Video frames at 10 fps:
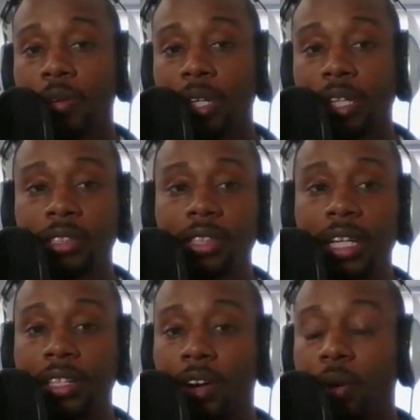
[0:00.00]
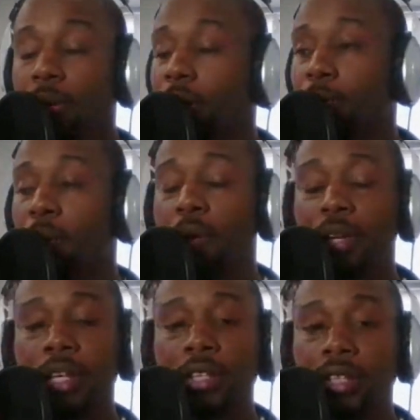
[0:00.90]
because like all of the
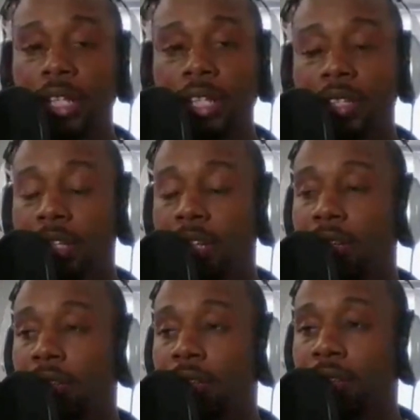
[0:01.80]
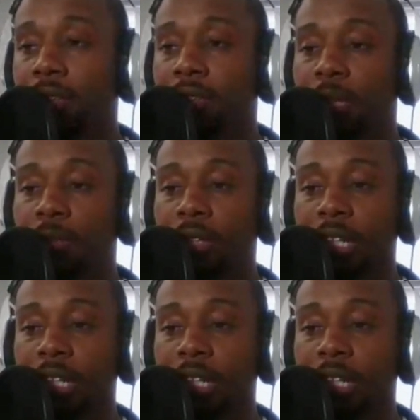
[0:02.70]
partying that they did all this summer,